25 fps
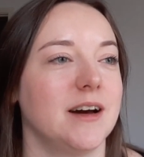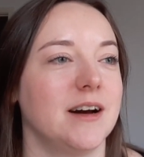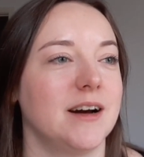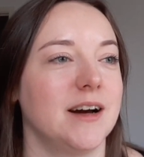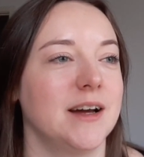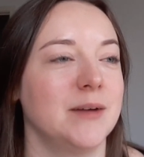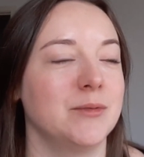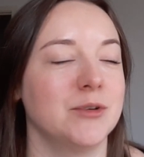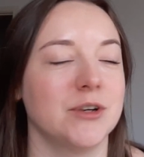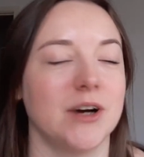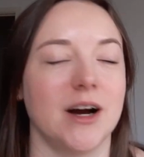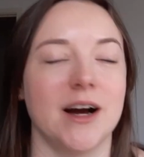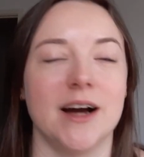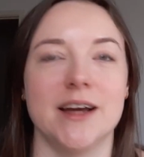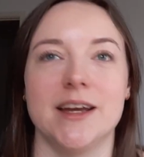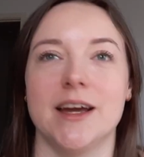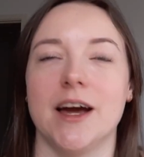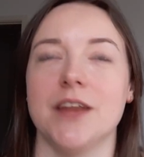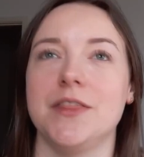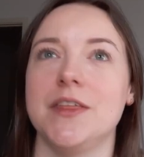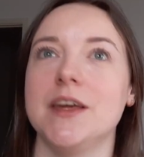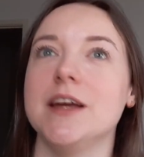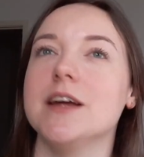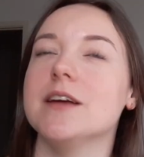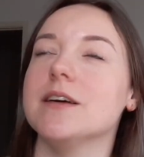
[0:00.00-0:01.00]
I
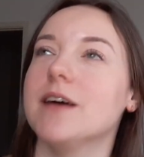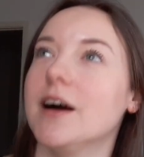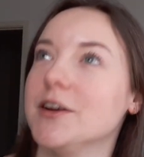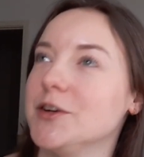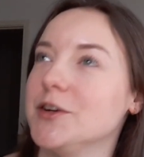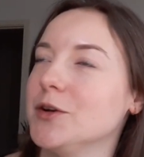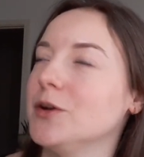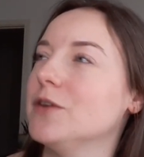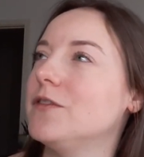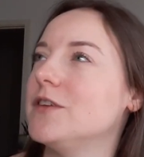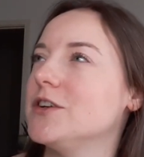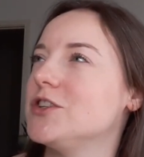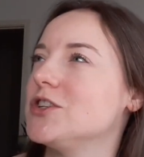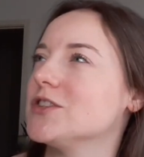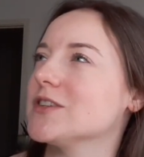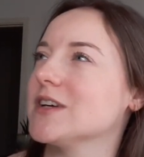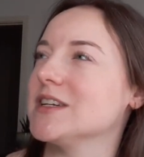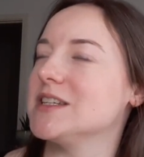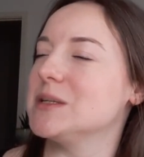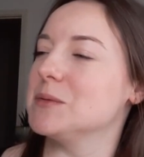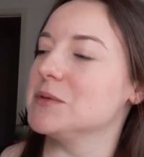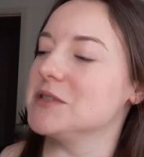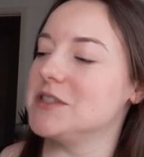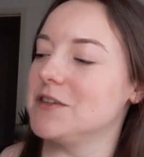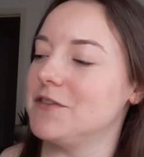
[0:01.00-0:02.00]
don't know if it's just
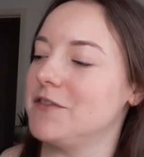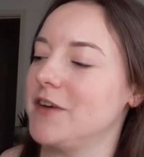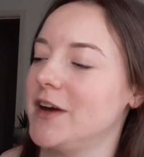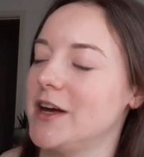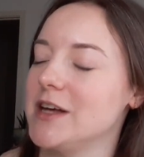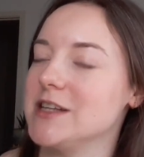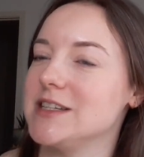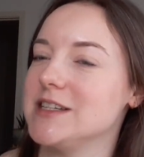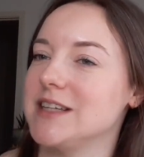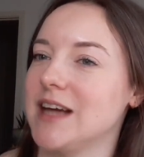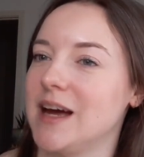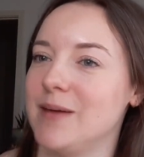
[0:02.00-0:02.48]
because it was the first